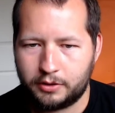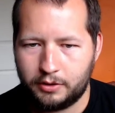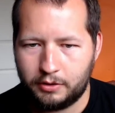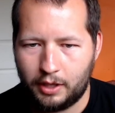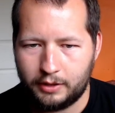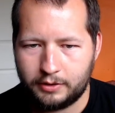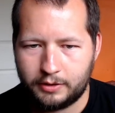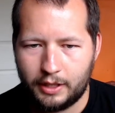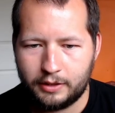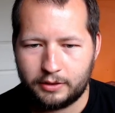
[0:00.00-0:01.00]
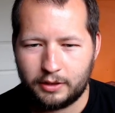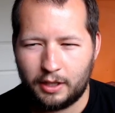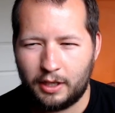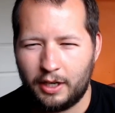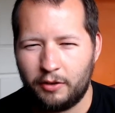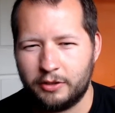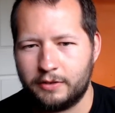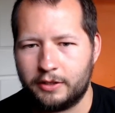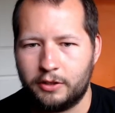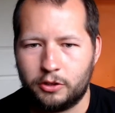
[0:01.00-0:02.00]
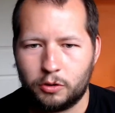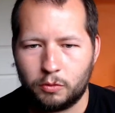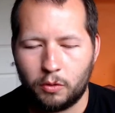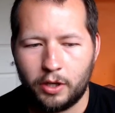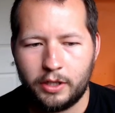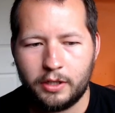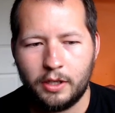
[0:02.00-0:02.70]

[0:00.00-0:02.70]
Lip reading: in the United States, areas like Detroit.